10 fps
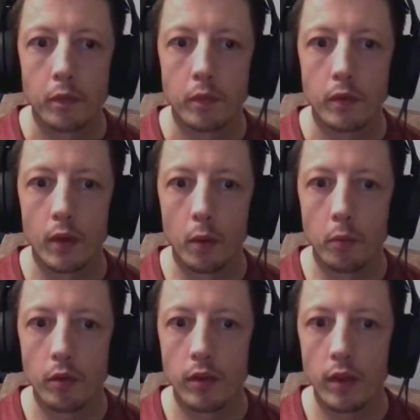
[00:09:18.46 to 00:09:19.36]
So I'm
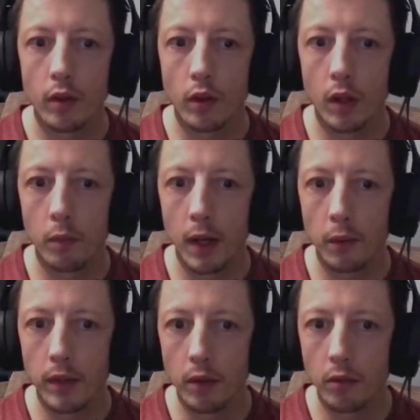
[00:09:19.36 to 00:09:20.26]
just looking around
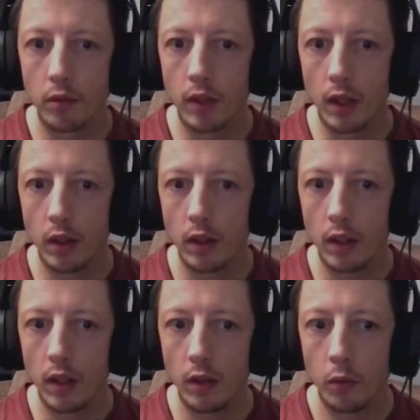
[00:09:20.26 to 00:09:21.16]
here, just like,
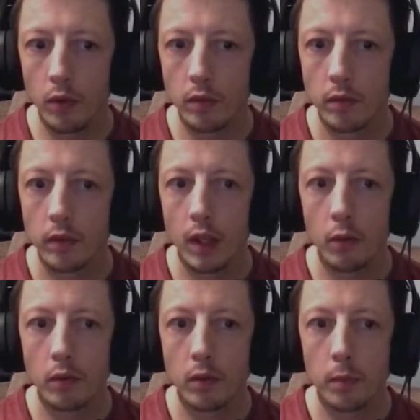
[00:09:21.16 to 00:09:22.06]
anyone?
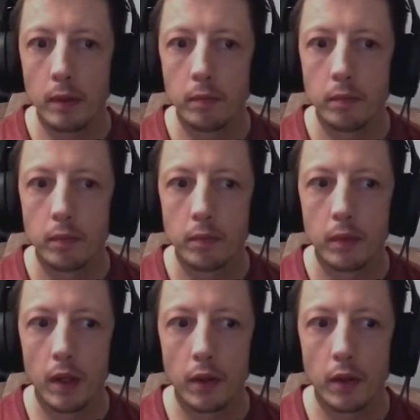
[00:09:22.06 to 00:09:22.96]
Anyone come in? I don't